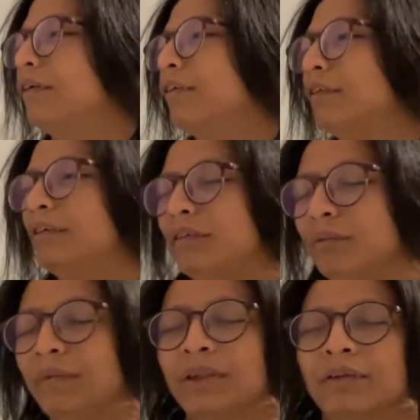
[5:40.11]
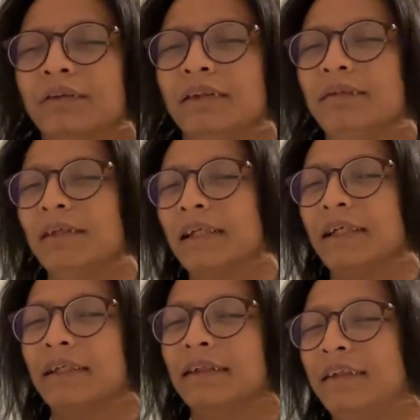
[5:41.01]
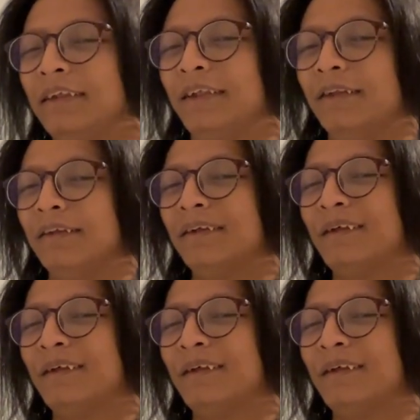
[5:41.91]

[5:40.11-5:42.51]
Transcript: So make sure to leave a like and